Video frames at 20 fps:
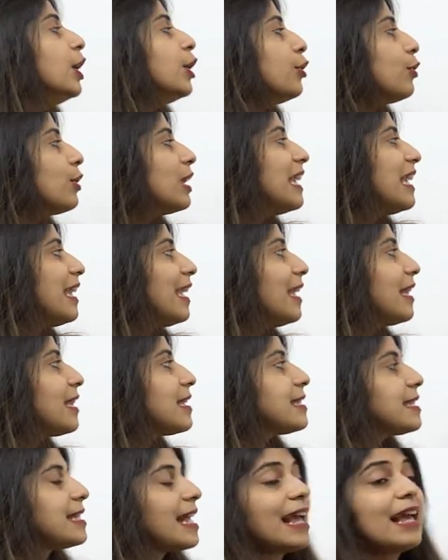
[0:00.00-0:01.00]
You can
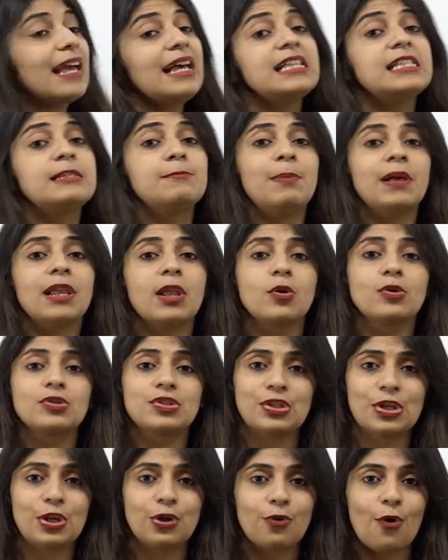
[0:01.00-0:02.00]
either say it's below
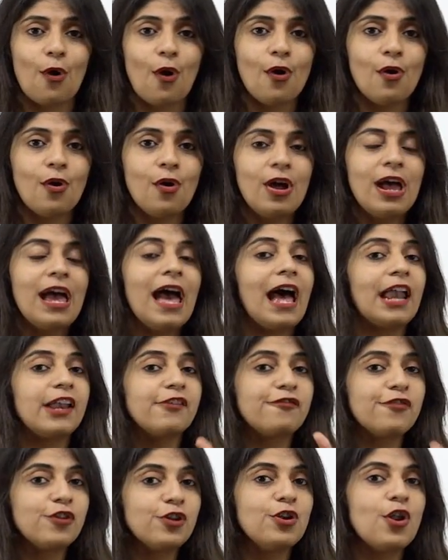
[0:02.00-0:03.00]
zero, and
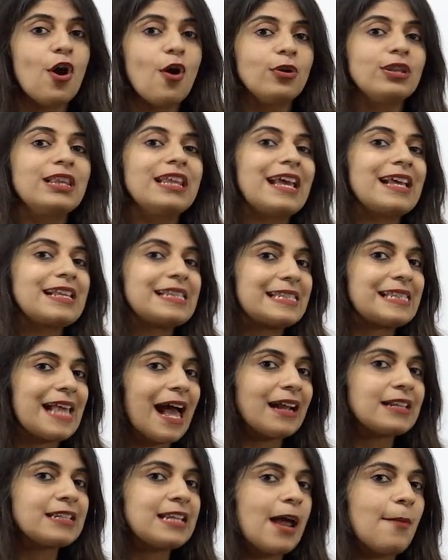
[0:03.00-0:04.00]
if you know the
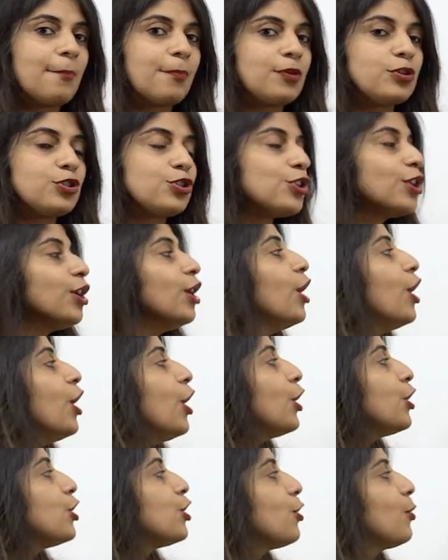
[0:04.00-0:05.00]
exact temperature,
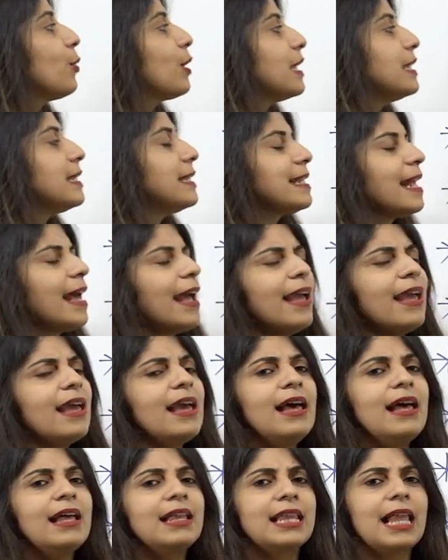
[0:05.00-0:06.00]
you can say
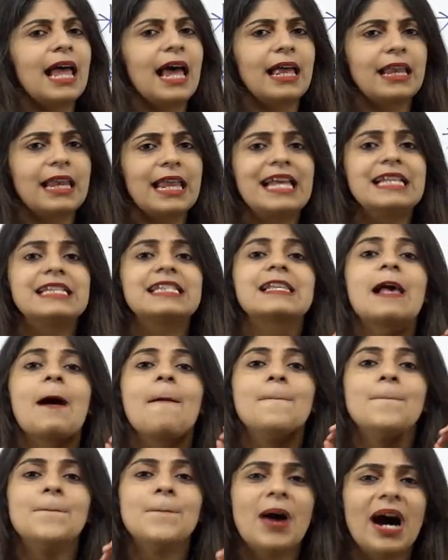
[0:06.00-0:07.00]
that it's
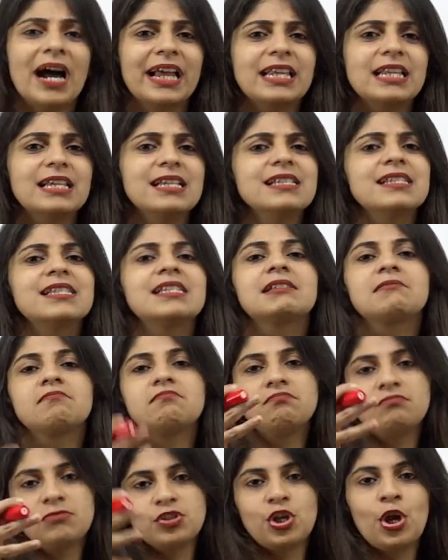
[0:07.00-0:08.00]

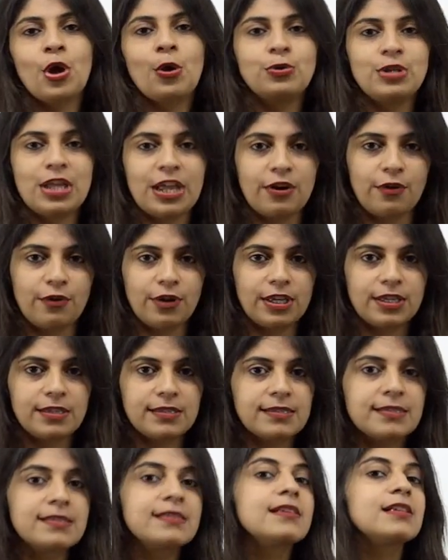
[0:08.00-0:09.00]
-2
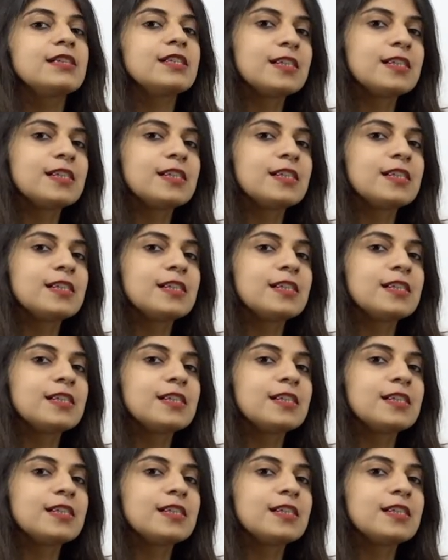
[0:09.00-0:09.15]
degrees.